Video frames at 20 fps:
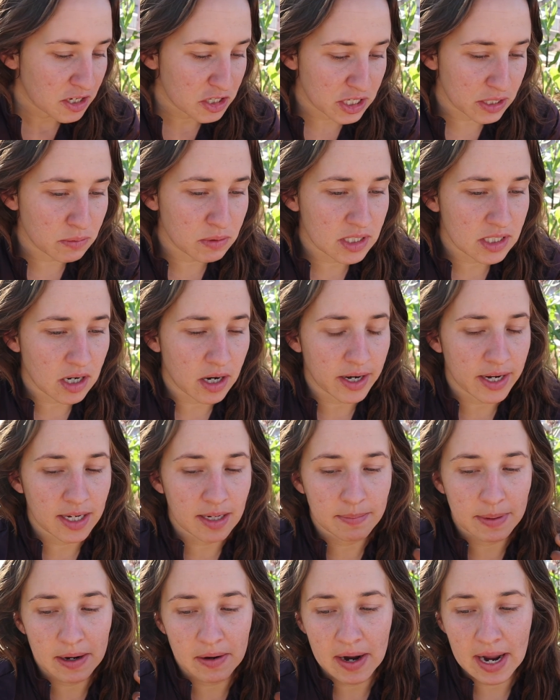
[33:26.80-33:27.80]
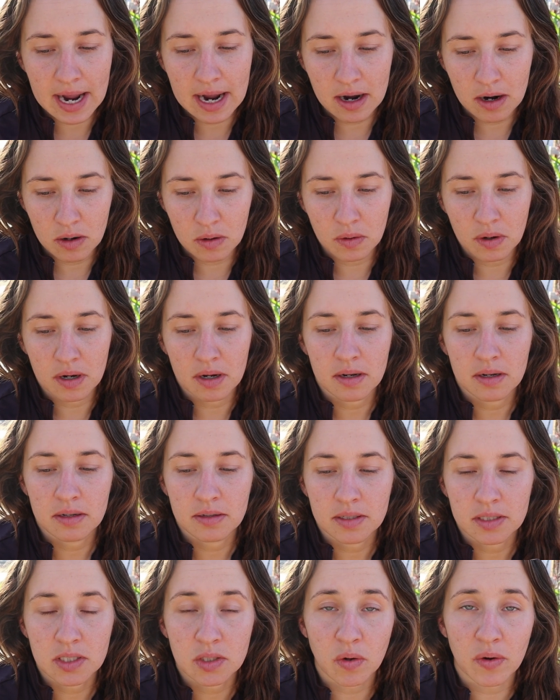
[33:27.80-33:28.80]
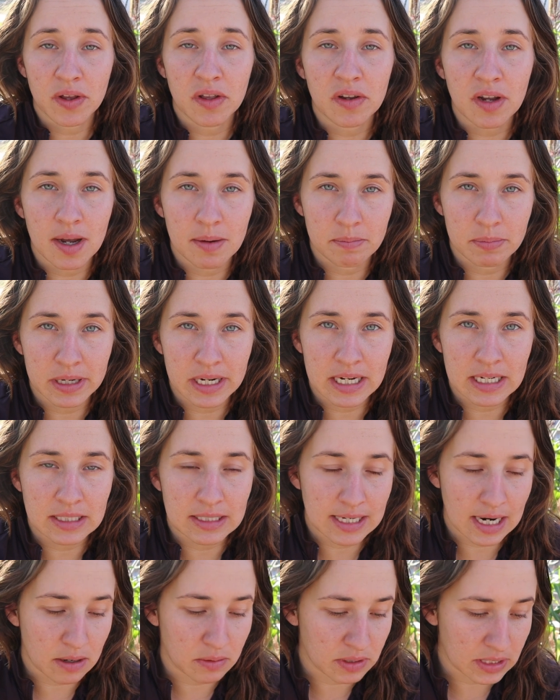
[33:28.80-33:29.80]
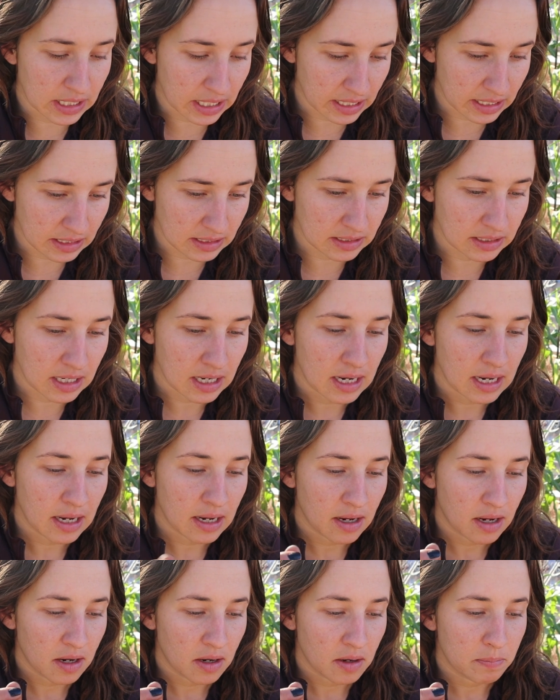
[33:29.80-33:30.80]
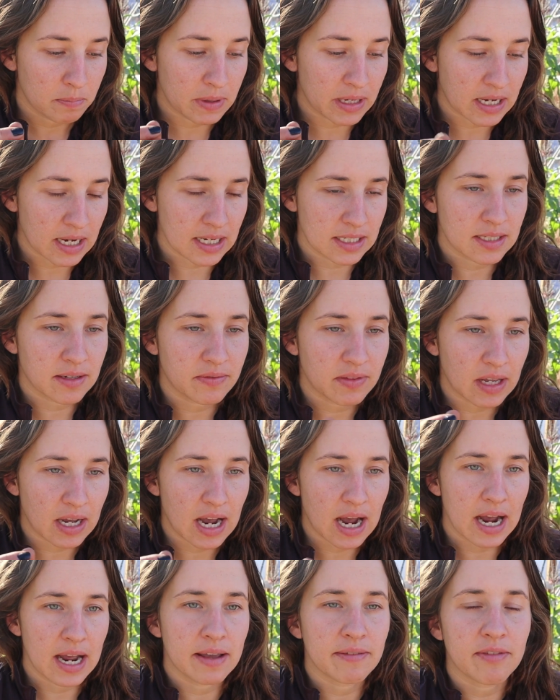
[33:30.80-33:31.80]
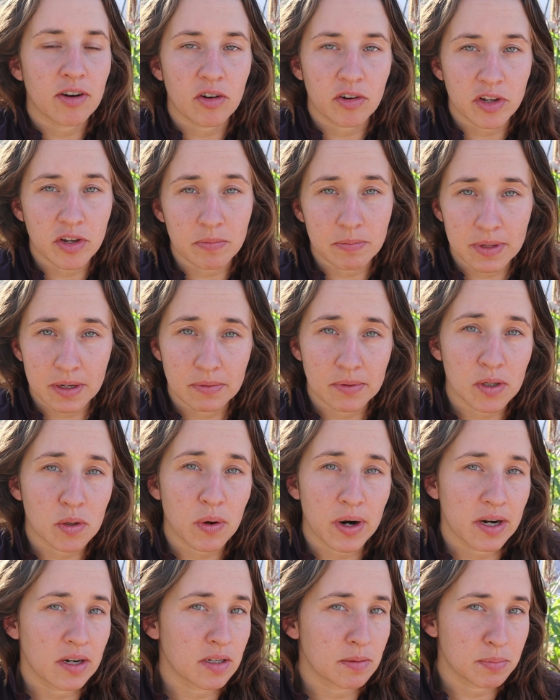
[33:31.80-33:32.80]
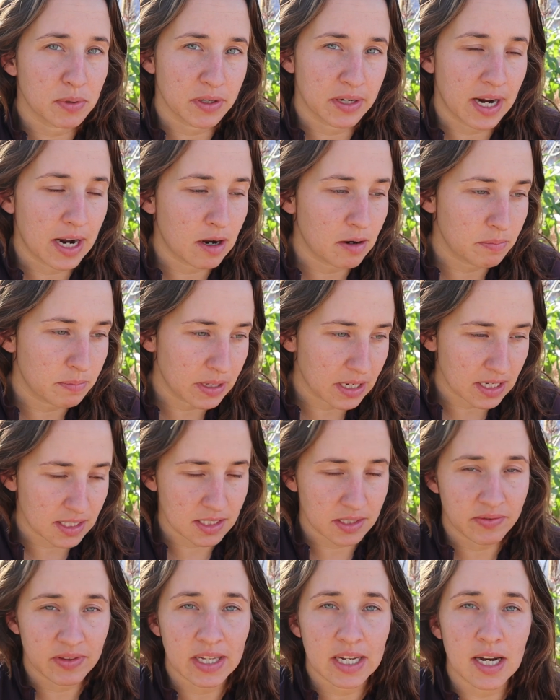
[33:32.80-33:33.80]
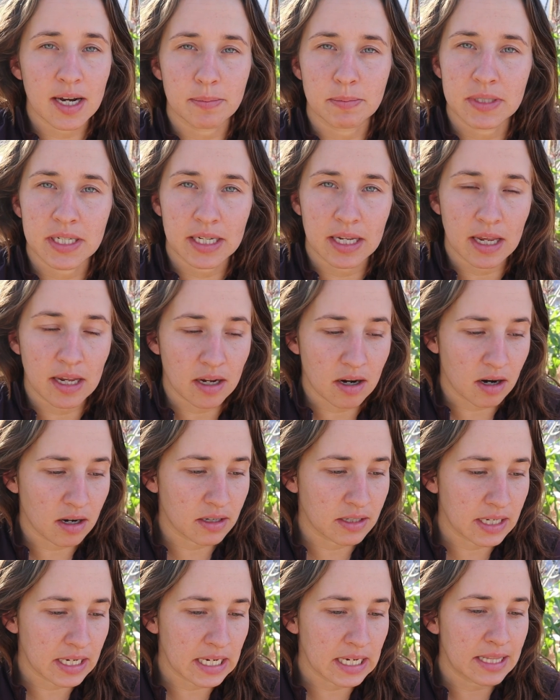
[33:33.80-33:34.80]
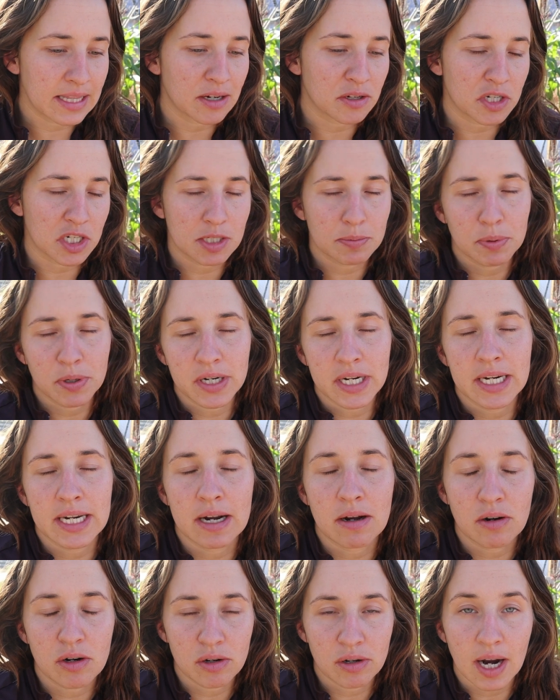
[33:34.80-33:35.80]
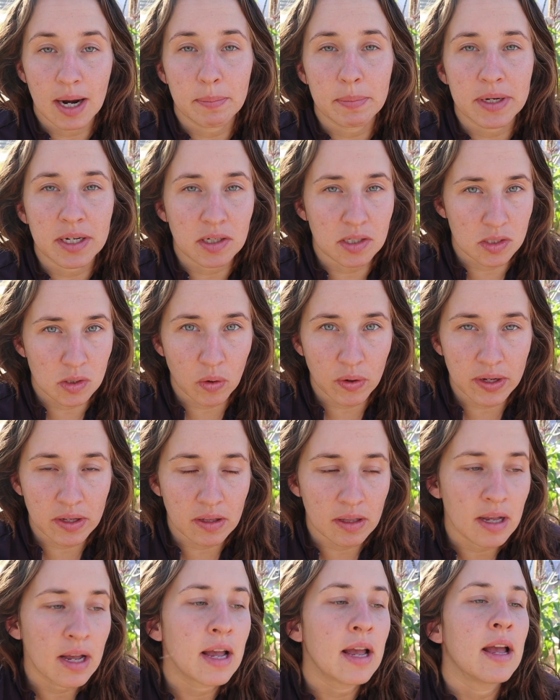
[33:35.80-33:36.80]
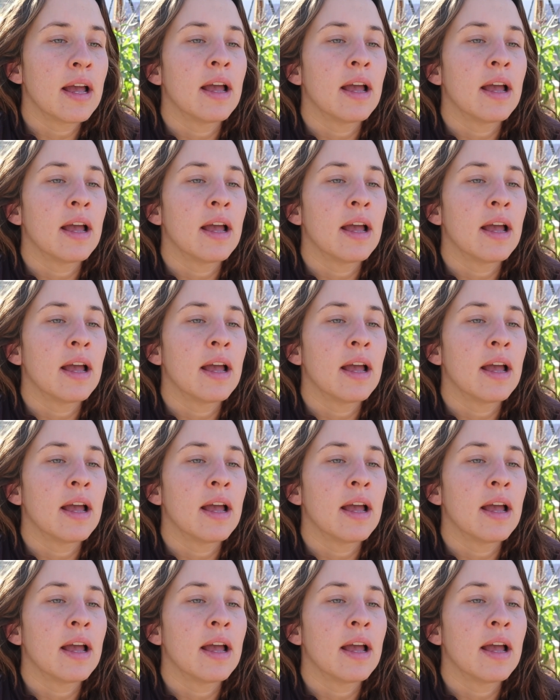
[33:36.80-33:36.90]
She was talking about how soil companies nowadays, because of the high volume they're required to put out, because of the uptick in gardening, they're just putting out crappier soil.